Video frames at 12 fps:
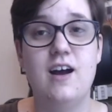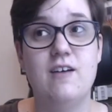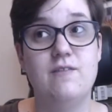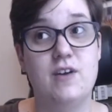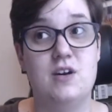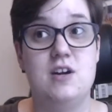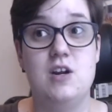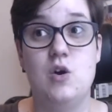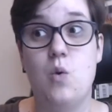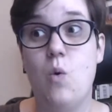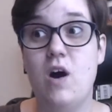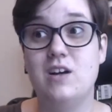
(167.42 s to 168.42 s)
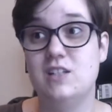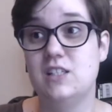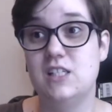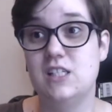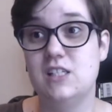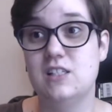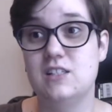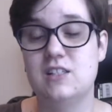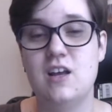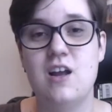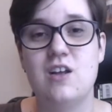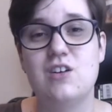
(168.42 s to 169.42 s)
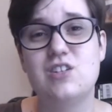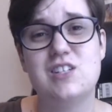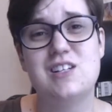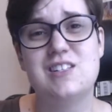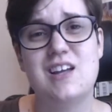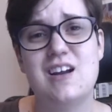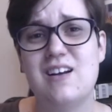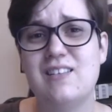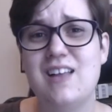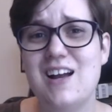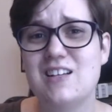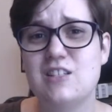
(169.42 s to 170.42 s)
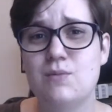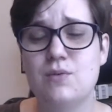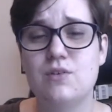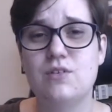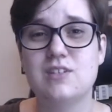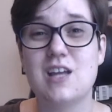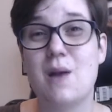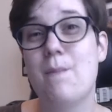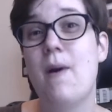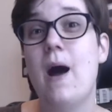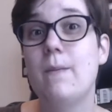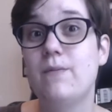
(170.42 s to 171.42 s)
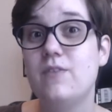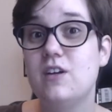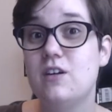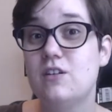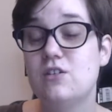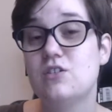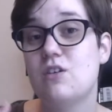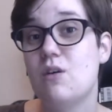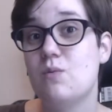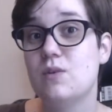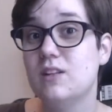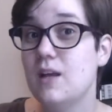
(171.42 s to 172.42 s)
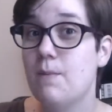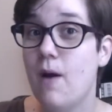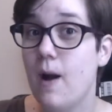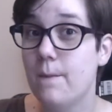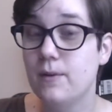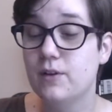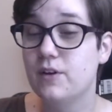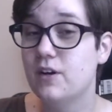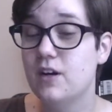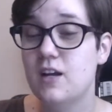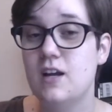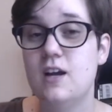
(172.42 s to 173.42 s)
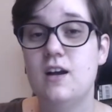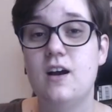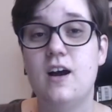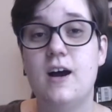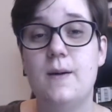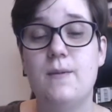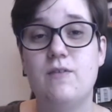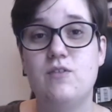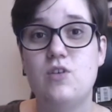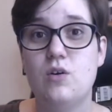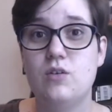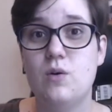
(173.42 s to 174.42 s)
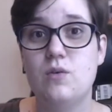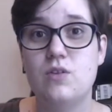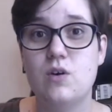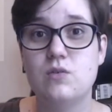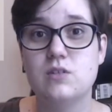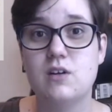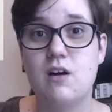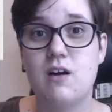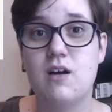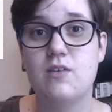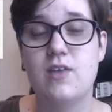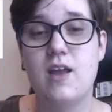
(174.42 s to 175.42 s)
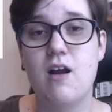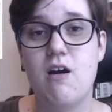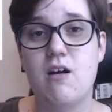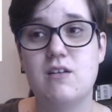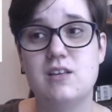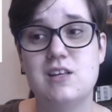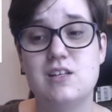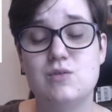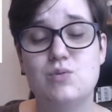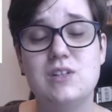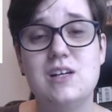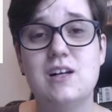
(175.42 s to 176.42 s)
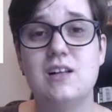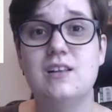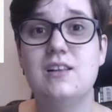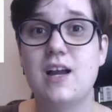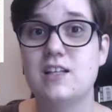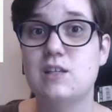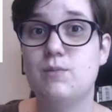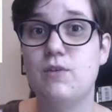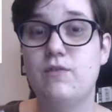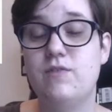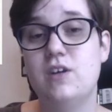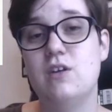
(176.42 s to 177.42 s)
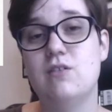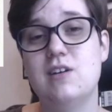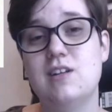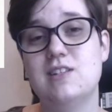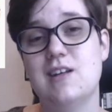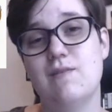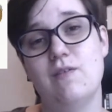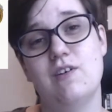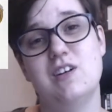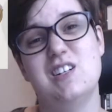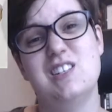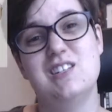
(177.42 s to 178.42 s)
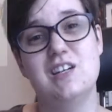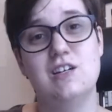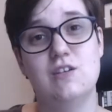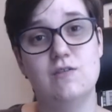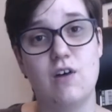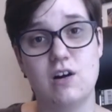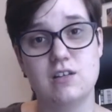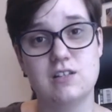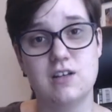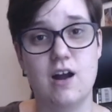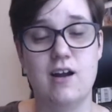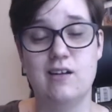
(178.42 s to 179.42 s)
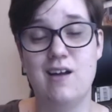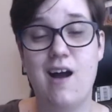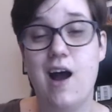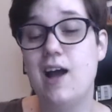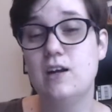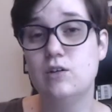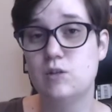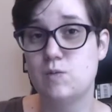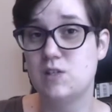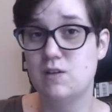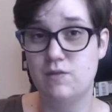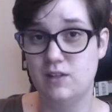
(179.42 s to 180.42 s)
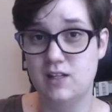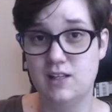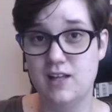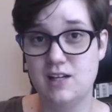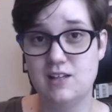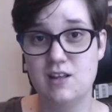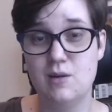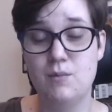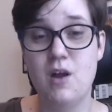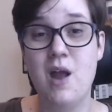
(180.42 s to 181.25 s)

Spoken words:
varying quantities. There's things like collectibles, pop figures are really popular. If you don't know what those are, they are these really collectible figurines that have a very distinctive art style. I don't specifically collect them,